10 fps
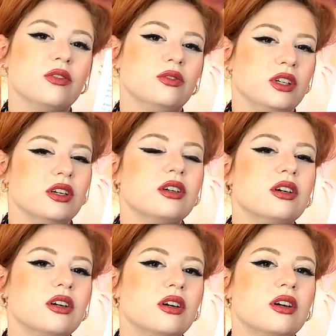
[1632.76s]
link
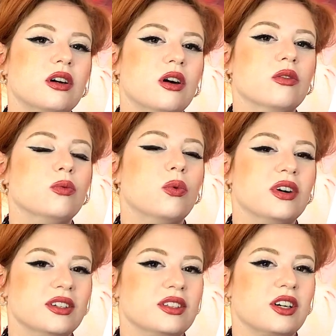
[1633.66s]
of what
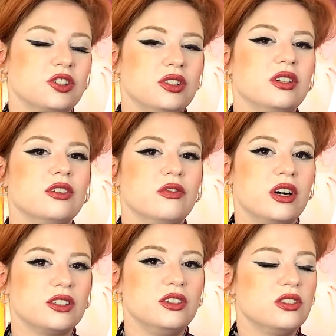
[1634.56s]
is actually in their
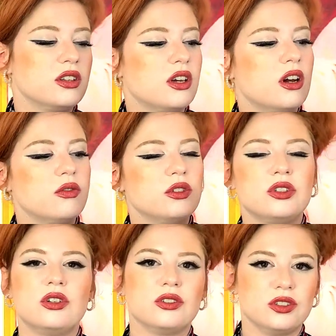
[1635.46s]
vaccines that they have listed
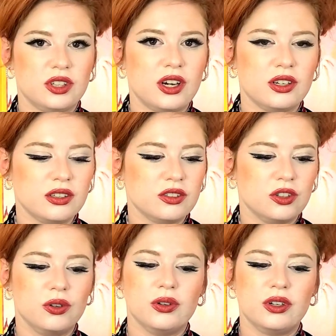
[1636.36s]
on their site.
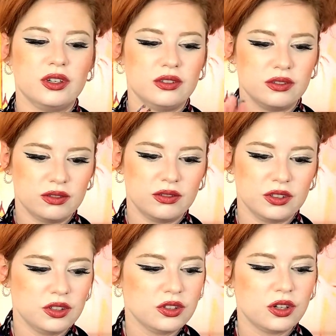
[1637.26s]
So
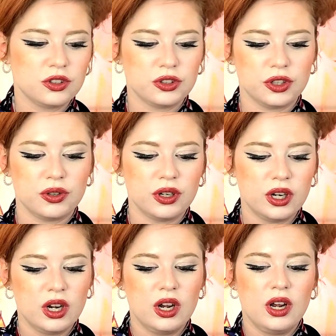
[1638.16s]
this is all true.
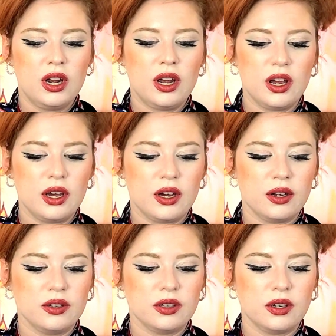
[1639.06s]

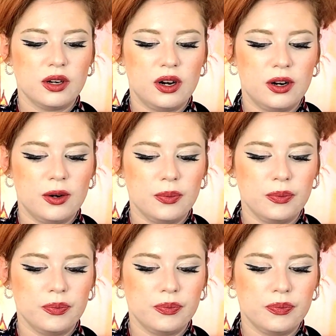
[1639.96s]
And um,
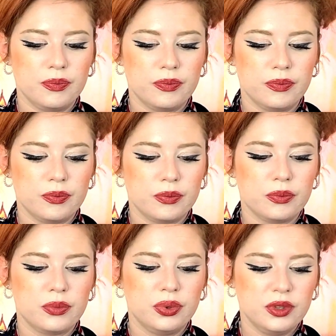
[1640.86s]

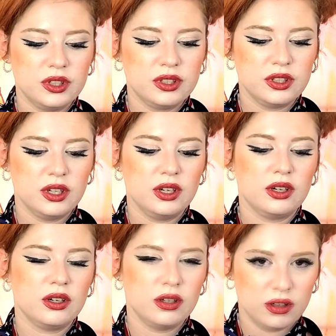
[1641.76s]
please
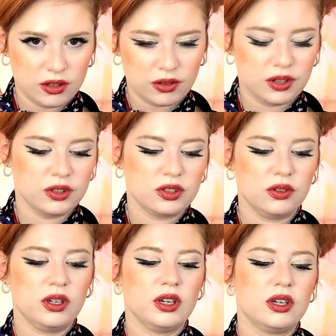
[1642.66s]
see, you know, here's the
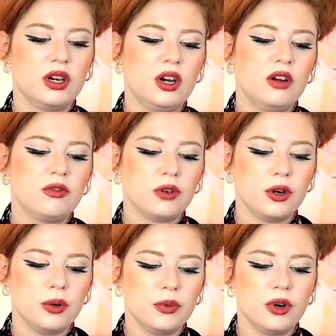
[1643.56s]
link
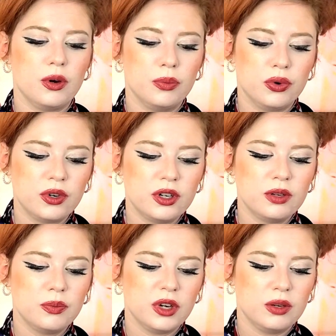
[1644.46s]
from
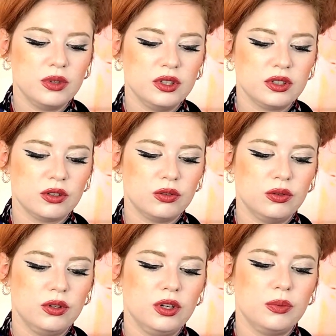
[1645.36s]
aborted babies,
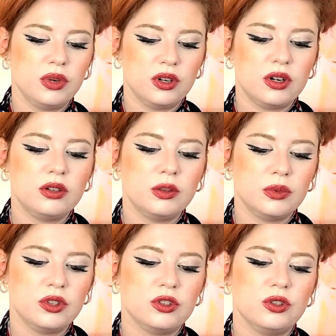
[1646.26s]
including but not
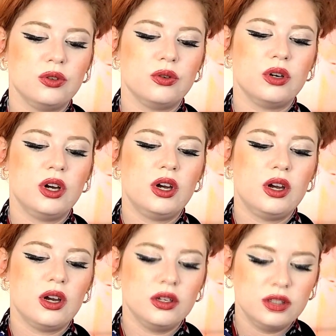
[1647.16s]
limited to
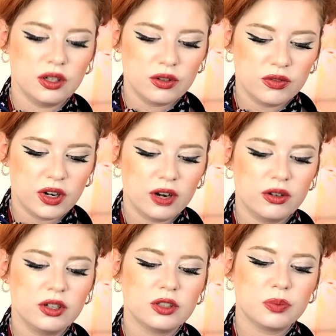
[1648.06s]

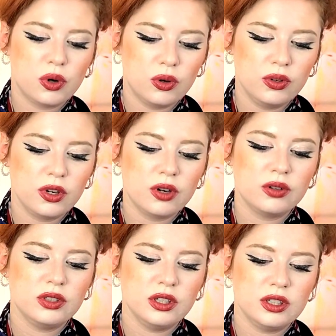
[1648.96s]
adenovirus, polio,
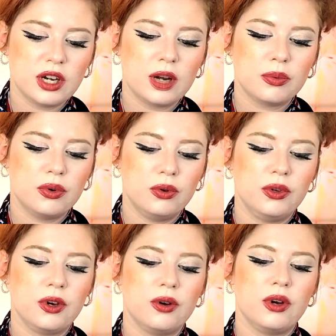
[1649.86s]
DTaP,
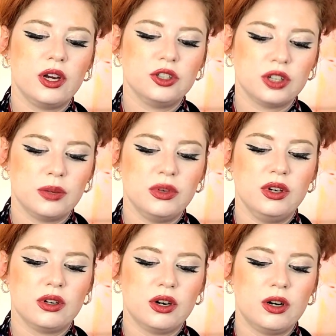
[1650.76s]
polio,
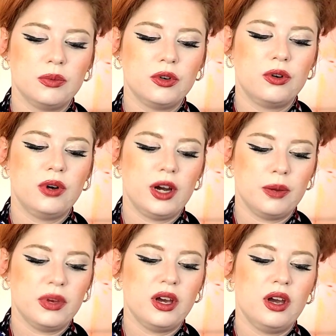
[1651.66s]
HIV combo,
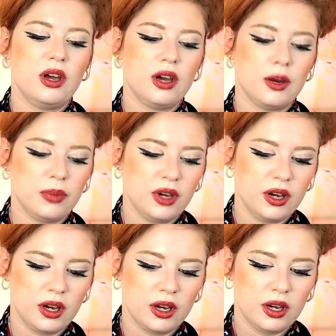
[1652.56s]
Hep A, Hep
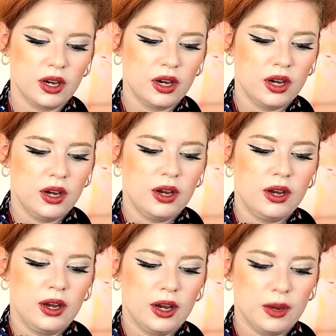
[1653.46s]
A,
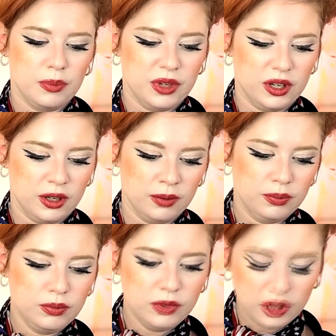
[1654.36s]
Hep B
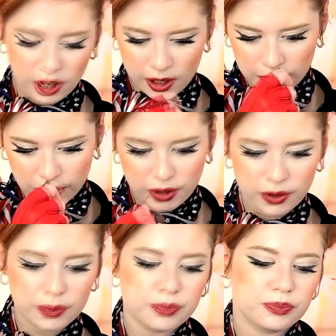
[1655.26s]
combo,